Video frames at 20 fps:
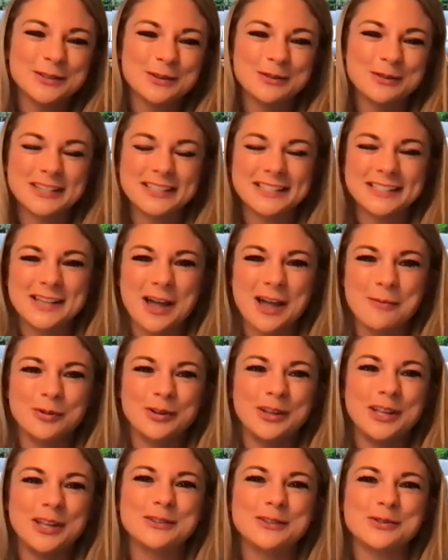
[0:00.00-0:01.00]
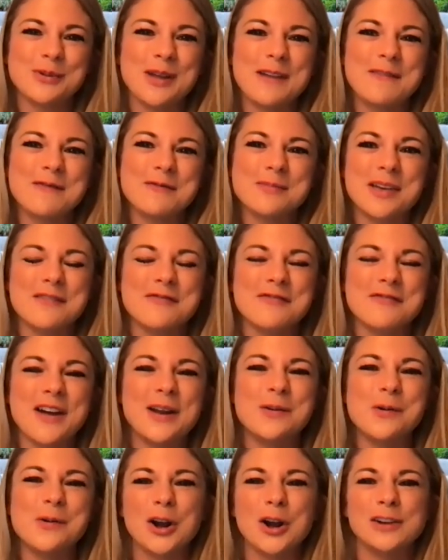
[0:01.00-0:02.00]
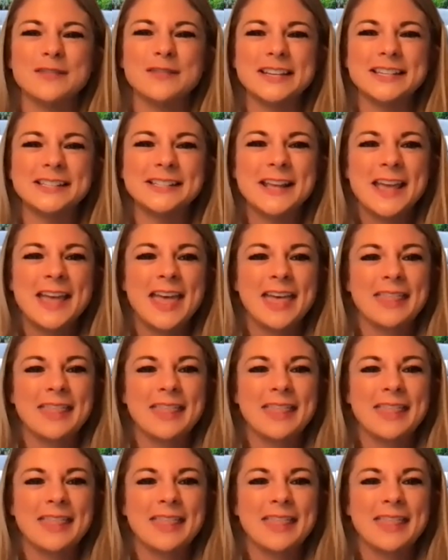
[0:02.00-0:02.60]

So we're just a couple of years away from that final harvest.